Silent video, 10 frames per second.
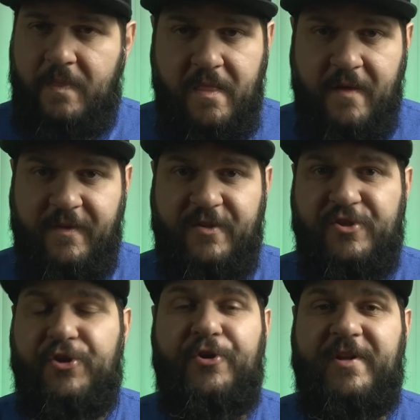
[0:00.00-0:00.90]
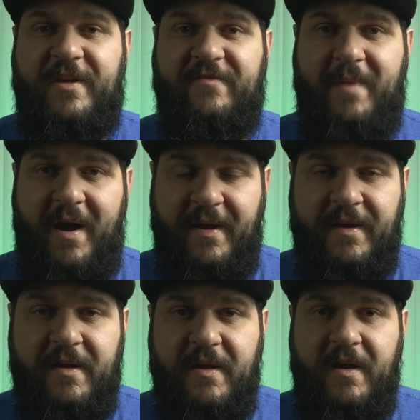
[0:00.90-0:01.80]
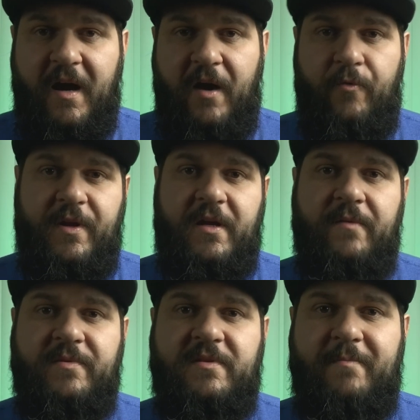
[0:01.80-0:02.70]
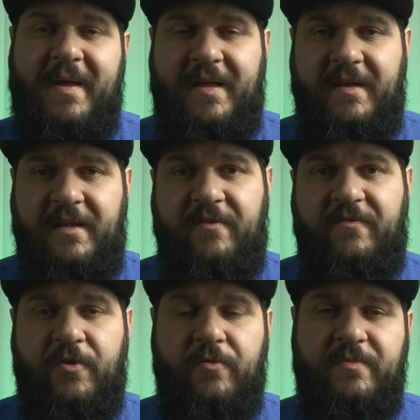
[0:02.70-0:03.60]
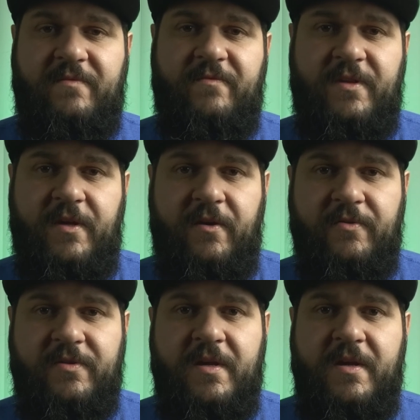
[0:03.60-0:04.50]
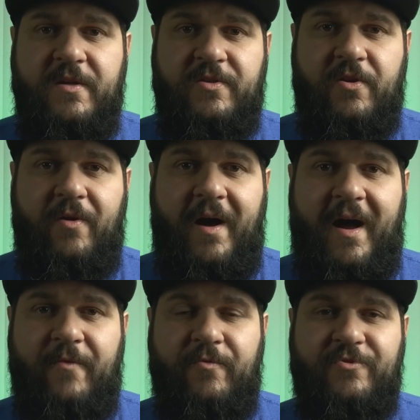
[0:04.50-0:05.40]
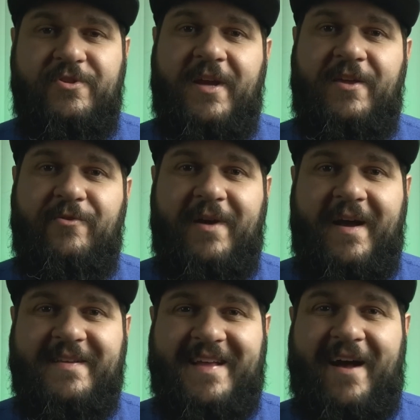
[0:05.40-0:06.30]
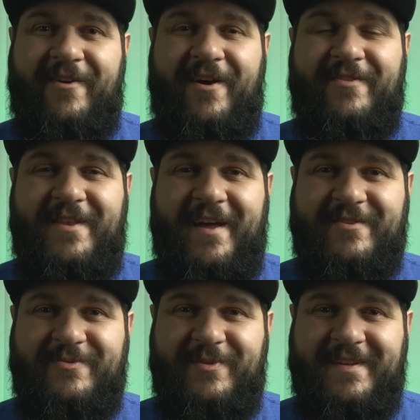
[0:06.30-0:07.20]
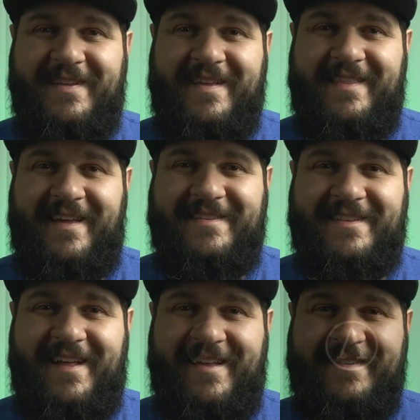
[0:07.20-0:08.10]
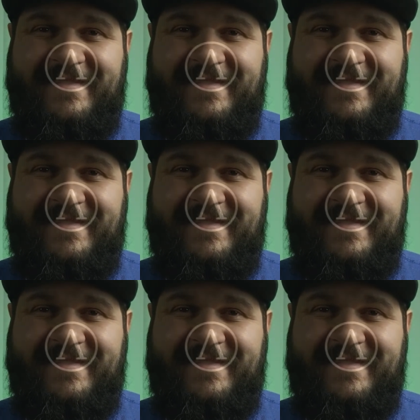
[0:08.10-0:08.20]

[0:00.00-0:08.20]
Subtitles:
this journey of mine when it comes to making these films and videos. So I will check you guys out on the next one. Thanks a lot.